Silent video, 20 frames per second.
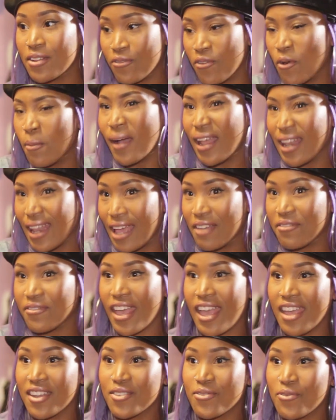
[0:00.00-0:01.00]
Definitely for my life
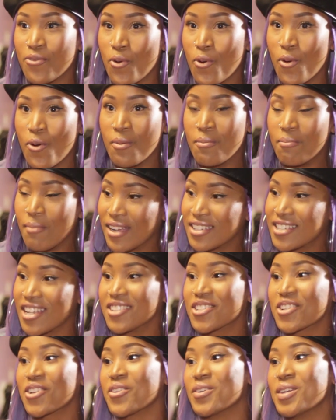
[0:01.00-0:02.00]
and for my
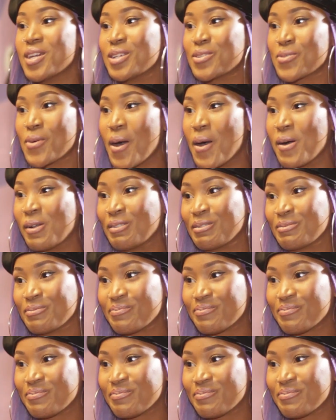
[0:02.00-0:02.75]
dance career as well.